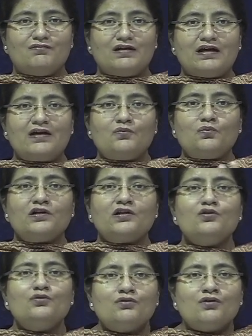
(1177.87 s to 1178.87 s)
and what do
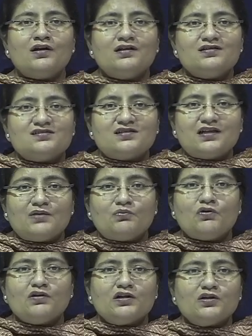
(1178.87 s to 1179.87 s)
you not describe?
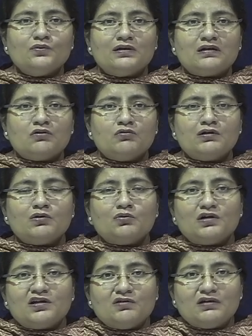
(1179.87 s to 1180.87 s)
What do you include and what
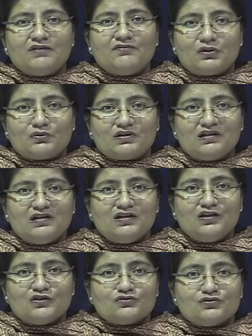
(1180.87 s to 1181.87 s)
do you leave out?
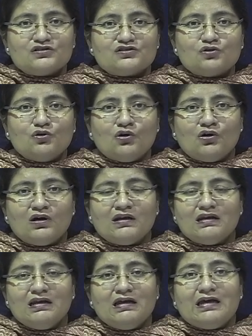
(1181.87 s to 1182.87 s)
So it's
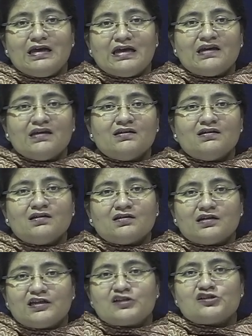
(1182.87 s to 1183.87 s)
all a
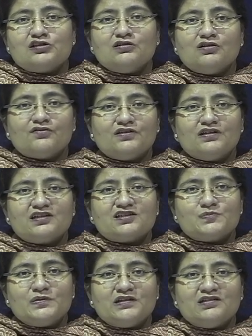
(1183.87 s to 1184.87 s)
narration of the
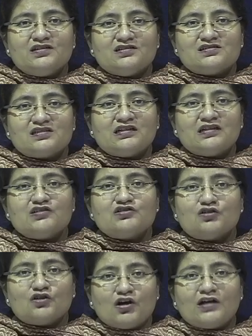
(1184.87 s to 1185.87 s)
experience. It is
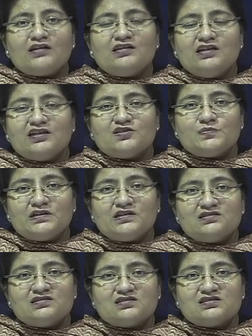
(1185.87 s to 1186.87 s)
not the
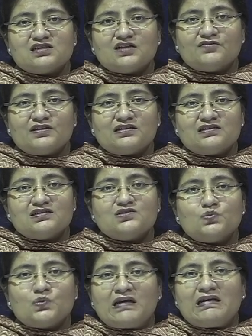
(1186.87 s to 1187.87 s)
experience itself, and this is
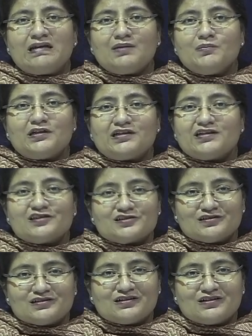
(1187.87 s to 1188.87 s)
one limitation